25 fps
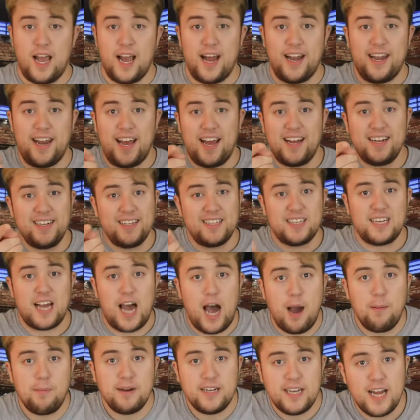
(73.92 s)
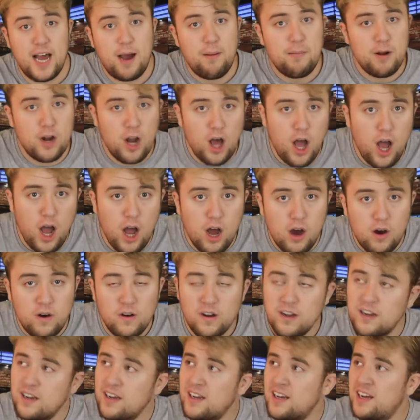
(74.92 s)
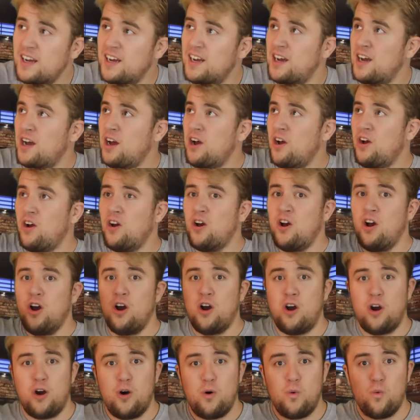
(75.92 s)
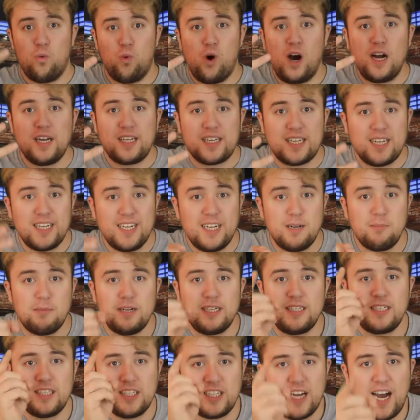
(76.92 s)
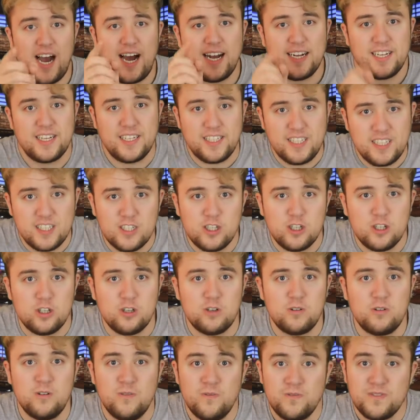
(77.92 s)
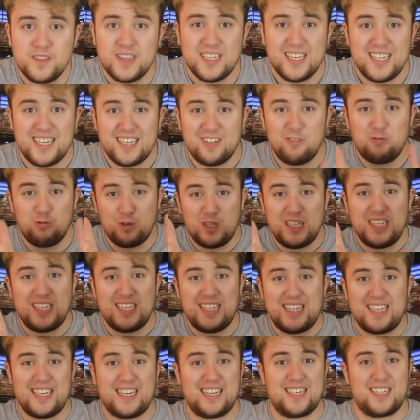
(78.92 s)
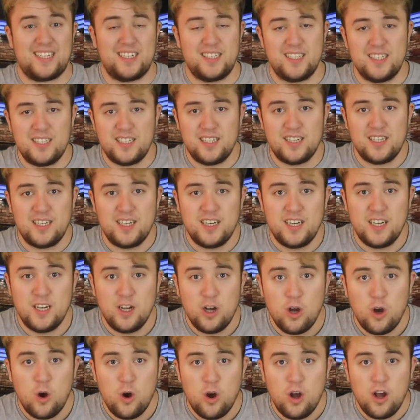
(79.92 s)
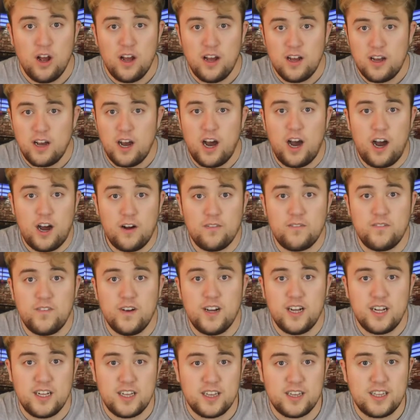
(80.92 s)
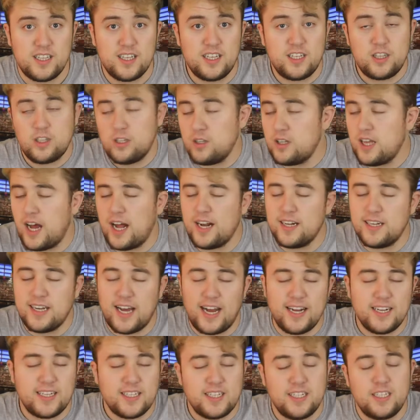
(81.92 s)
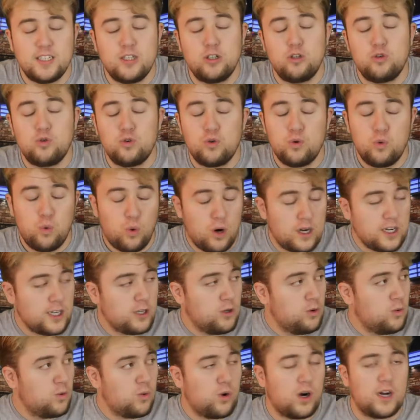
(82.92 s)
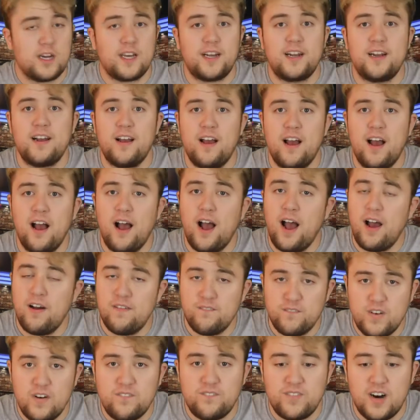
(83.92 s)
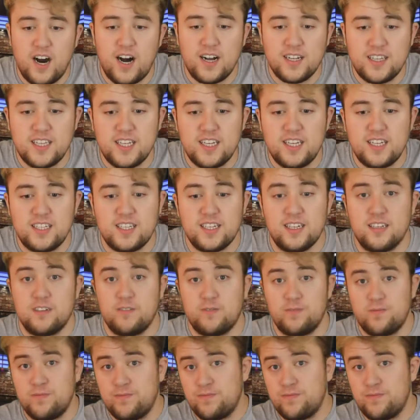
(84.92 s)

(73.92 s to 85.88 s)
And then comment down below what team is shocking you in week 6 of the 2019-2020 football season.